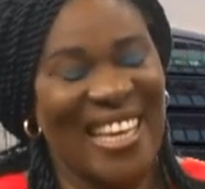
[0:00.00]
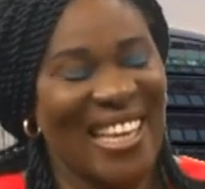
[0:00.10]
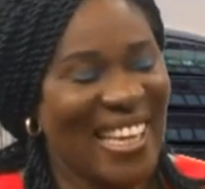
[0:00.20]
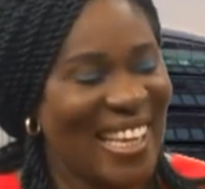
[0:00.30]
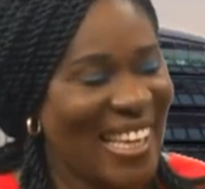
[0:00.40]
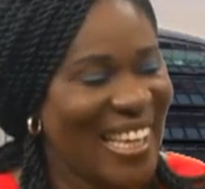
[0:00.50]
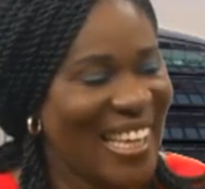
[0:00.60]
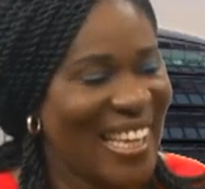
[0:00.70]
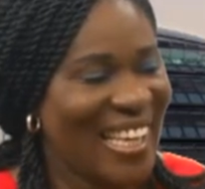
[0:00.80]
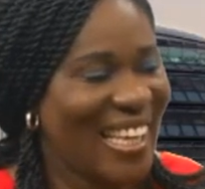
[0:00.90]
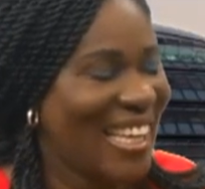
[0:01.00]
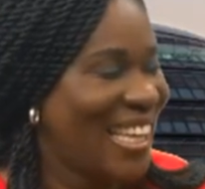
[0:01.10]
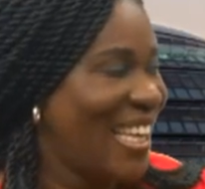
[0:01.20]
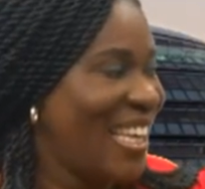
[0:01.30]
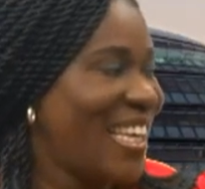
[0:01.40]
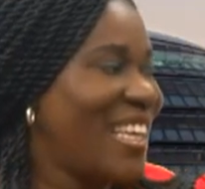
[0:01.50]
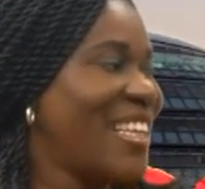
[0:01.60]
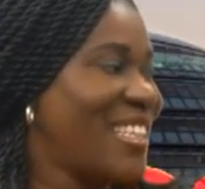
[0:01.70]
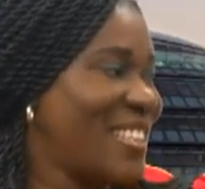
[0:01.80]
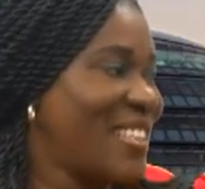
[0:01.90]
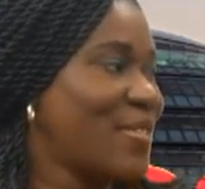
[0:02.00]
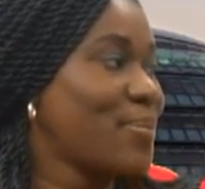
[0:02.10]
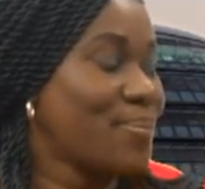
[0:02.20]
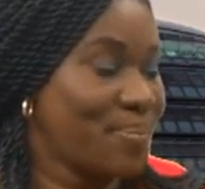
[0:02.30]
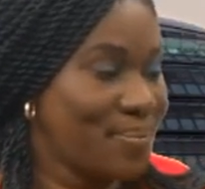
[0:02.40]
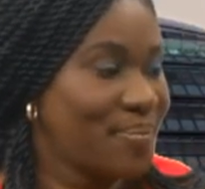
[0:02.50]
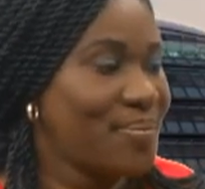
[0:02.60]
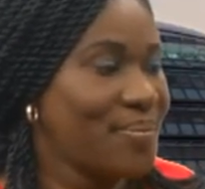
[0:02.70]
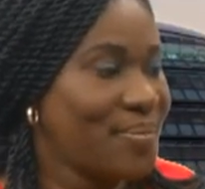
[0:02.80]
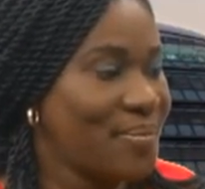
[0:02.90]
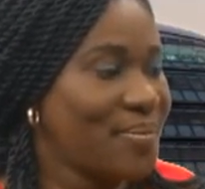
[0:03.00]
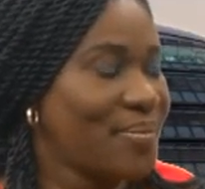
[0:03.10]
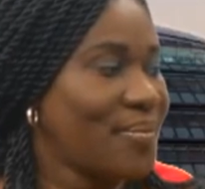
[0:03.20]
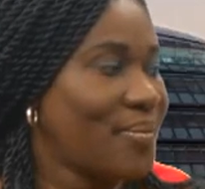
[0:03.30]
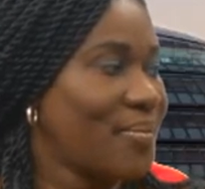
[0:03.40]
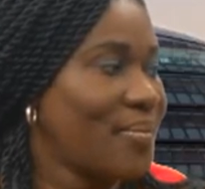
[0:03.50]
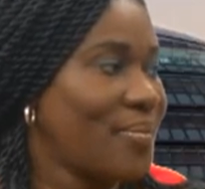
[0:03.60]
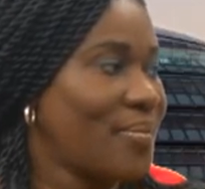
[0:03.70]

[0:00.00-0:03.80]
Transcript: (not speaking)